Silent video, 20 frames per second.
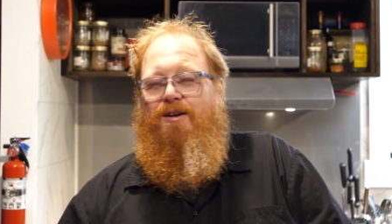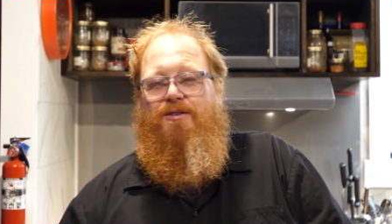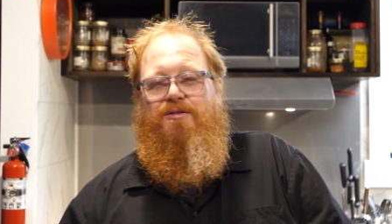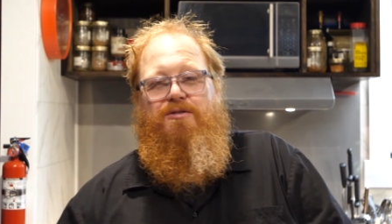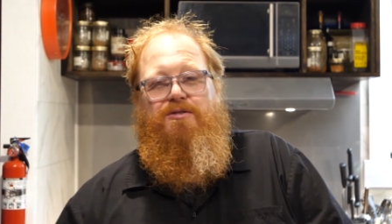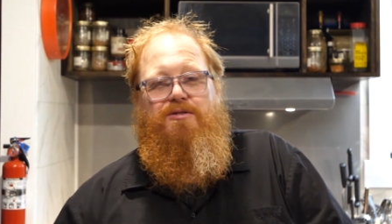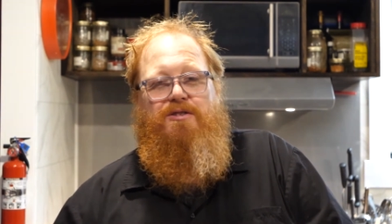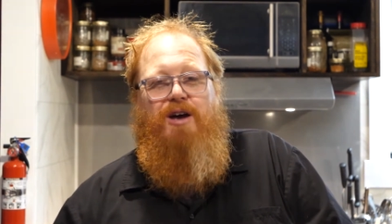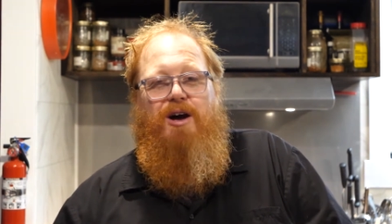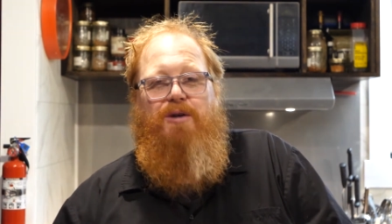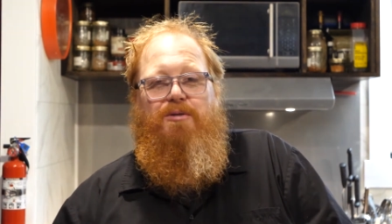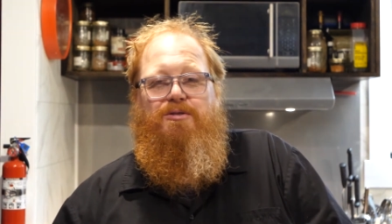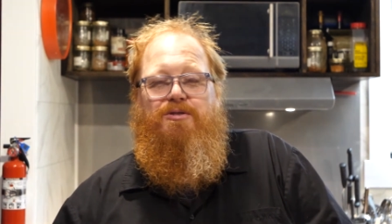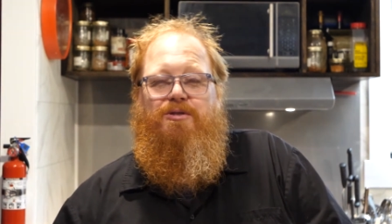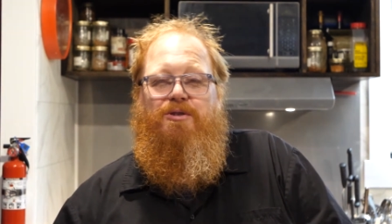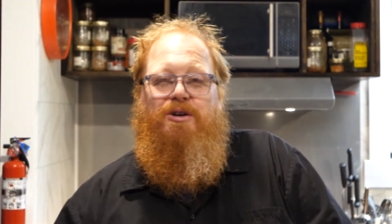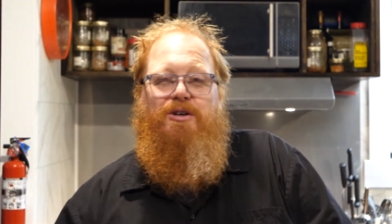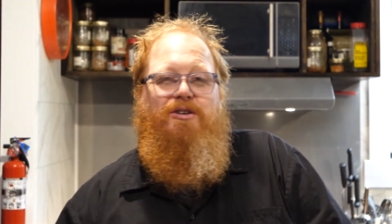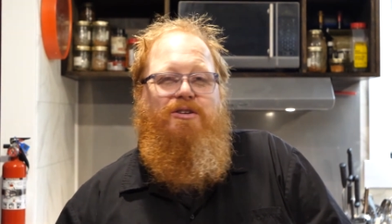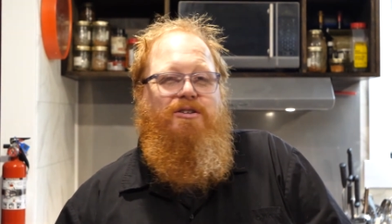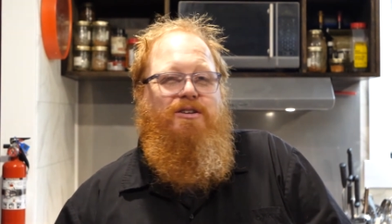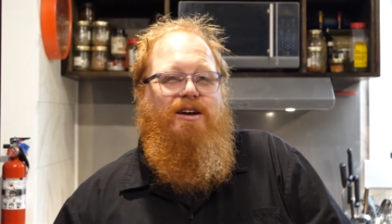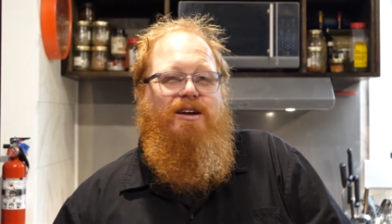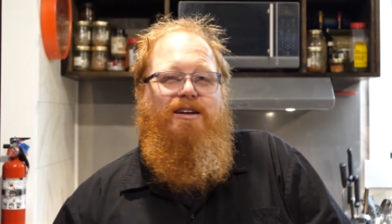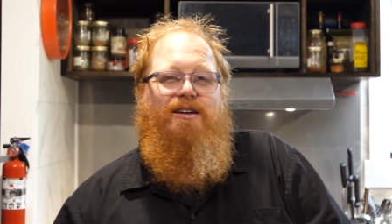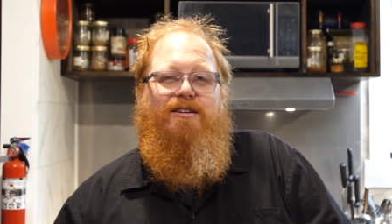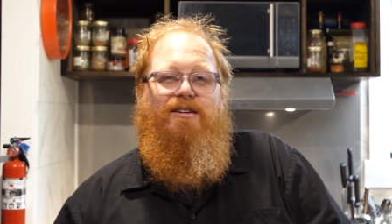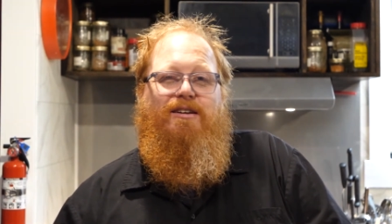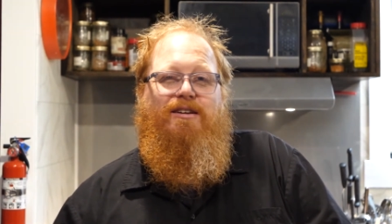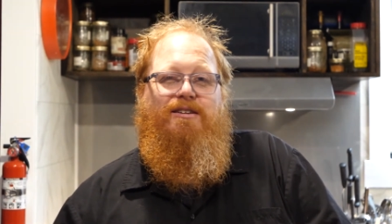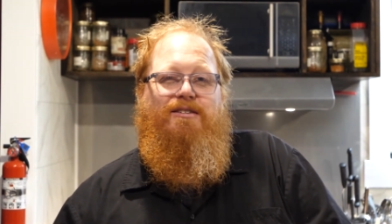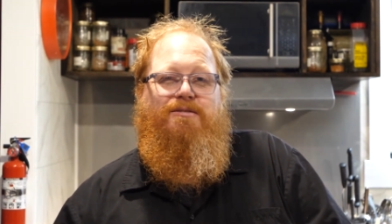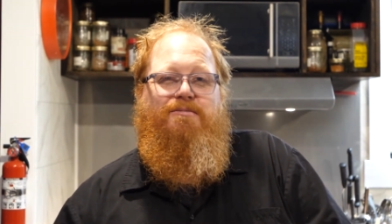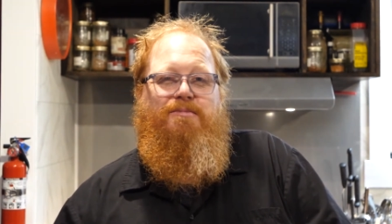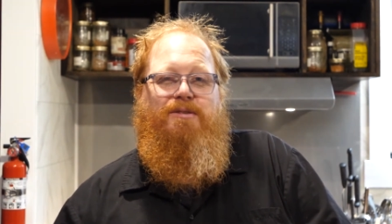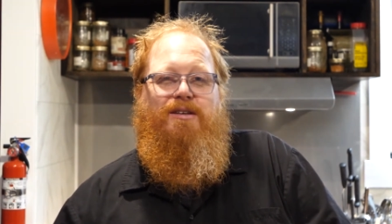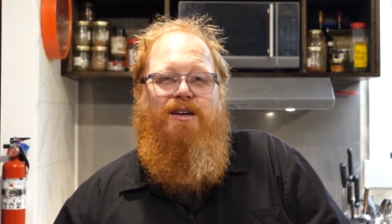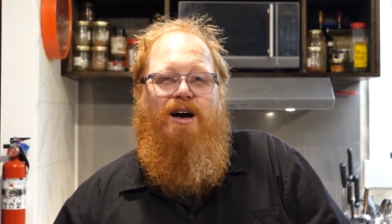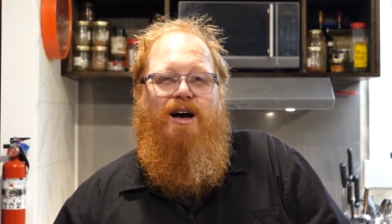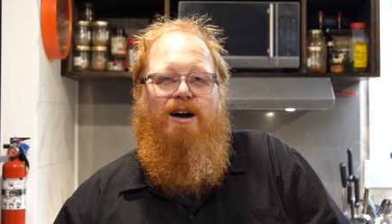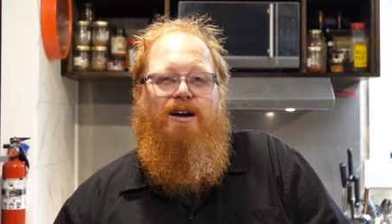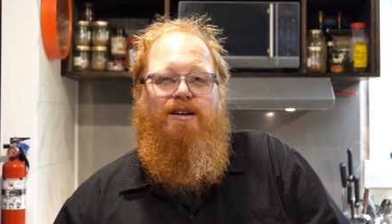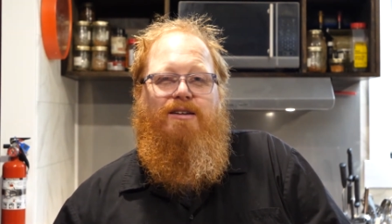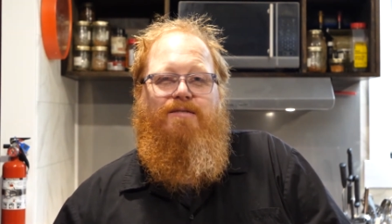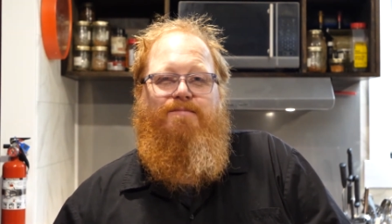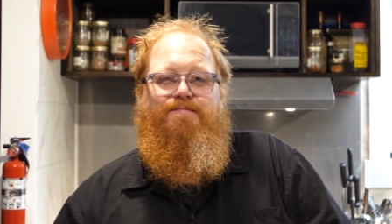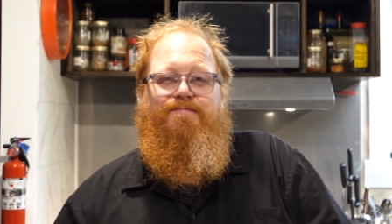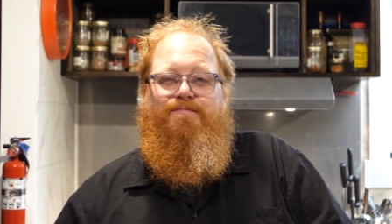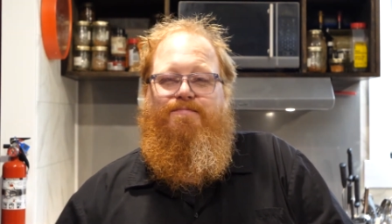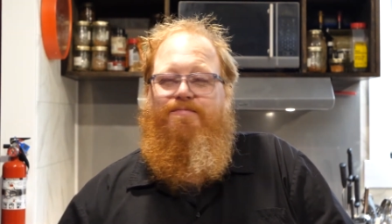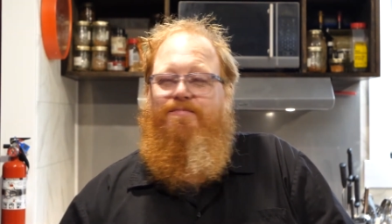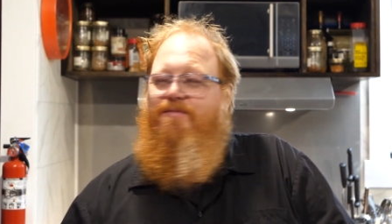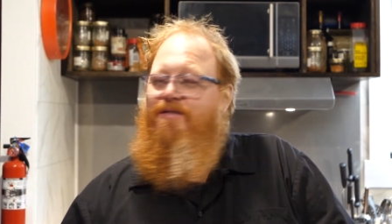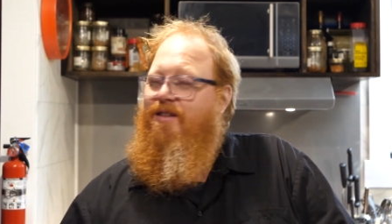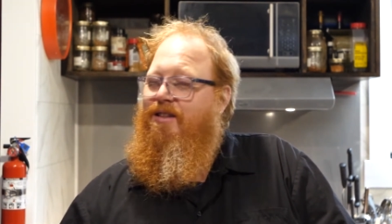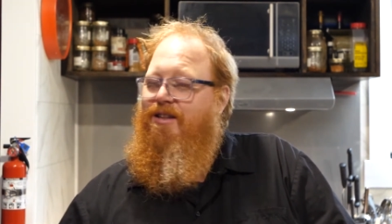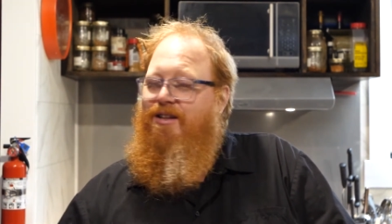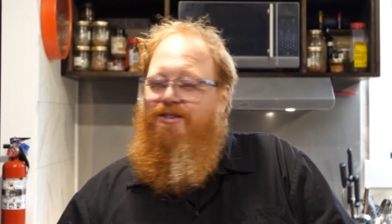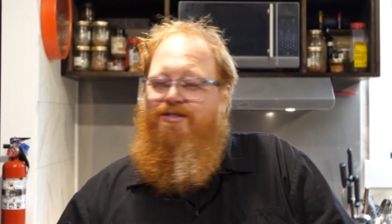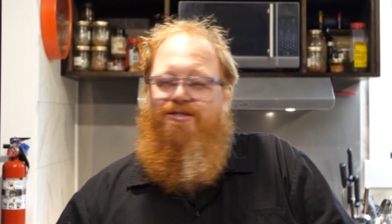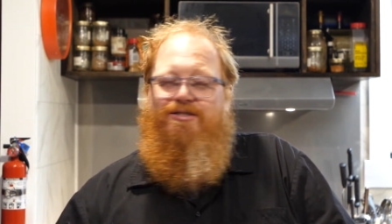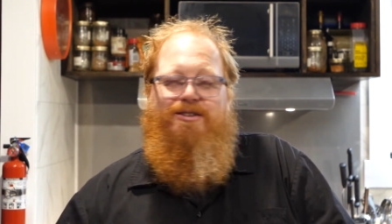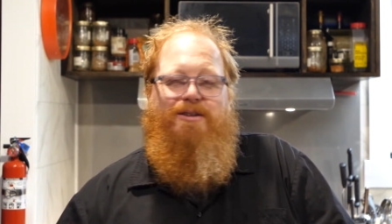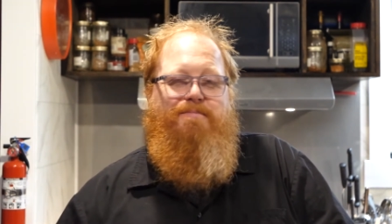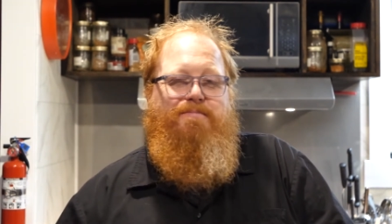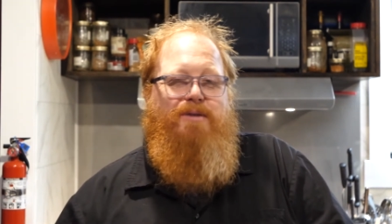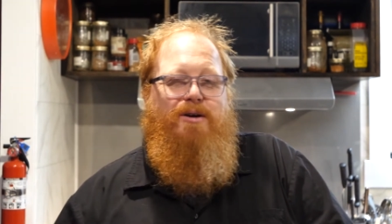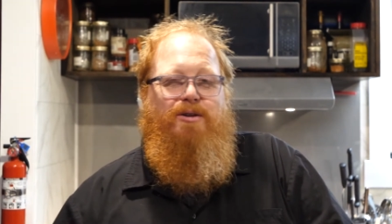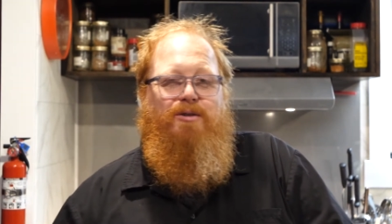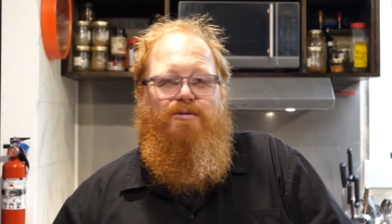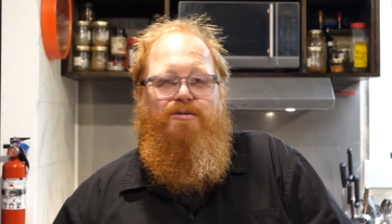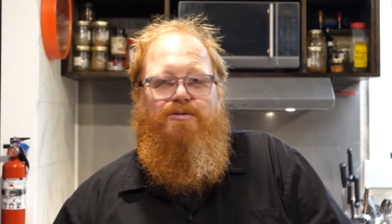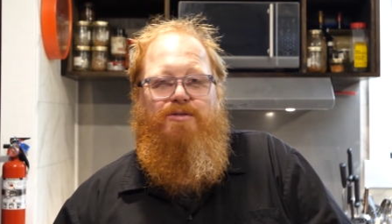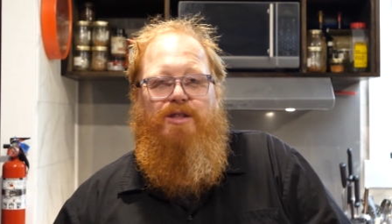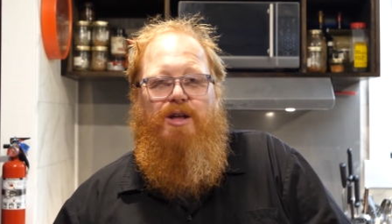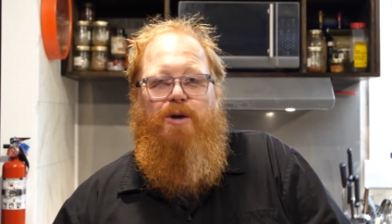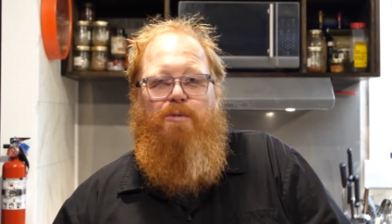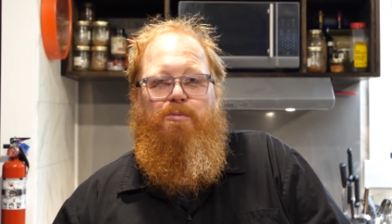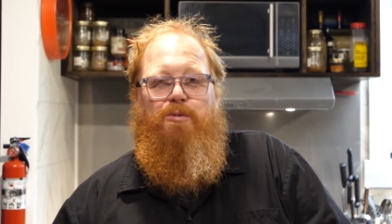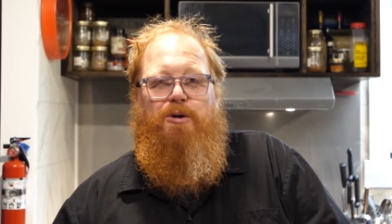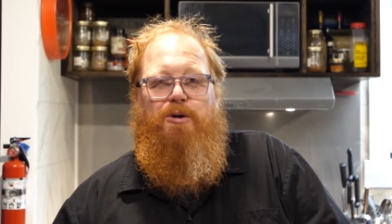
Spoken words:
So as always, you know, you're not here to listen to me talking. Let's jump on over to that